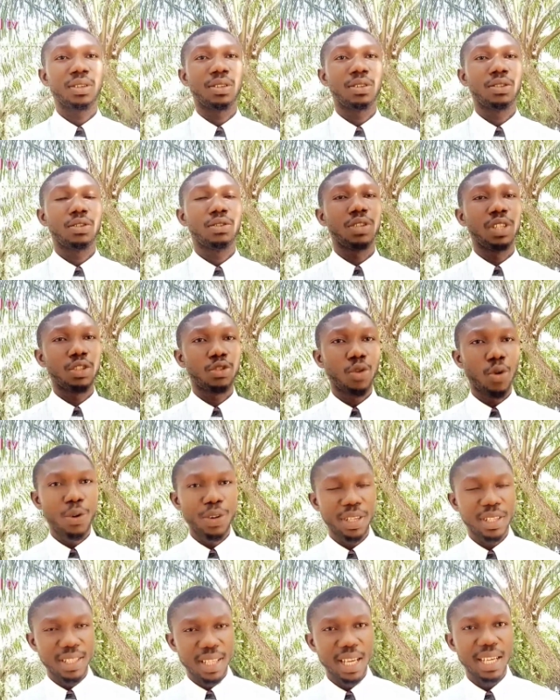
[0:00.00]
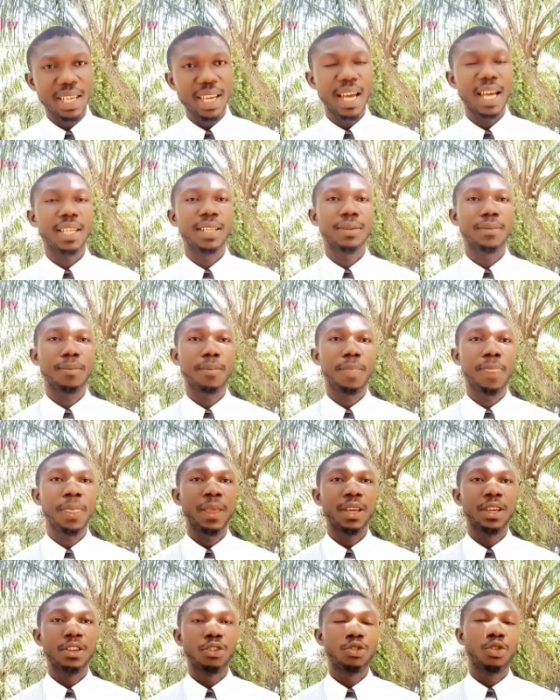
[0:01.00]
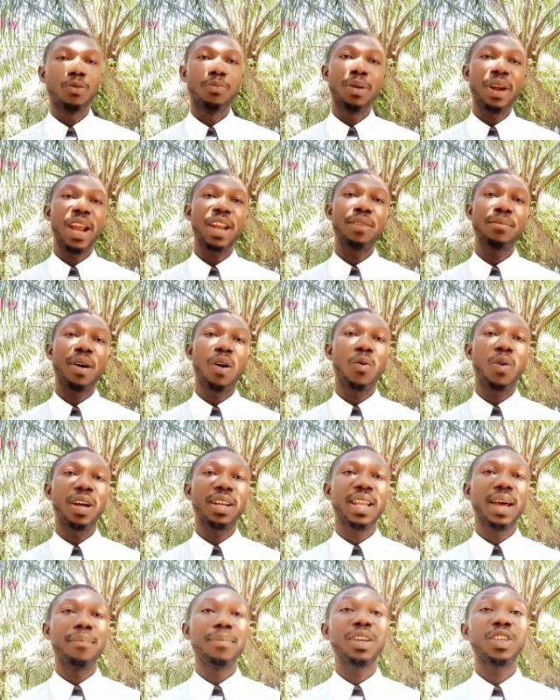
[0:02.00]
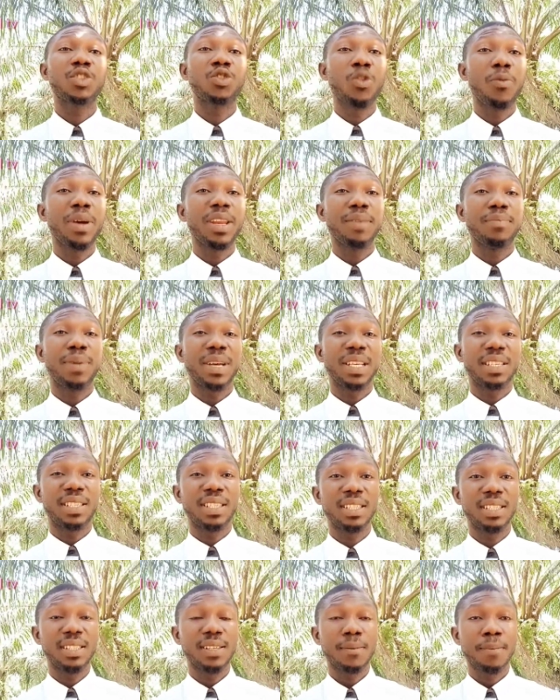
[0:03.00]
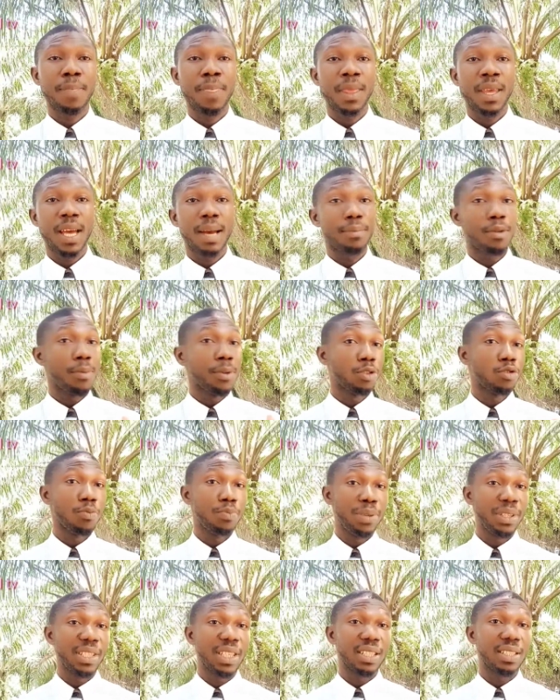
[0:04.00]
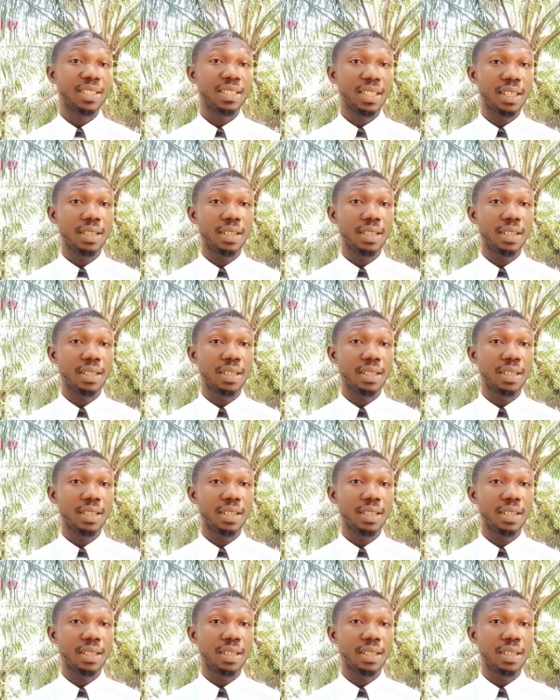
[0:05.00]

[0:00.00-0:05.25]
You need to understand that. So barrier number one that makes so many persons. I'm coming to business.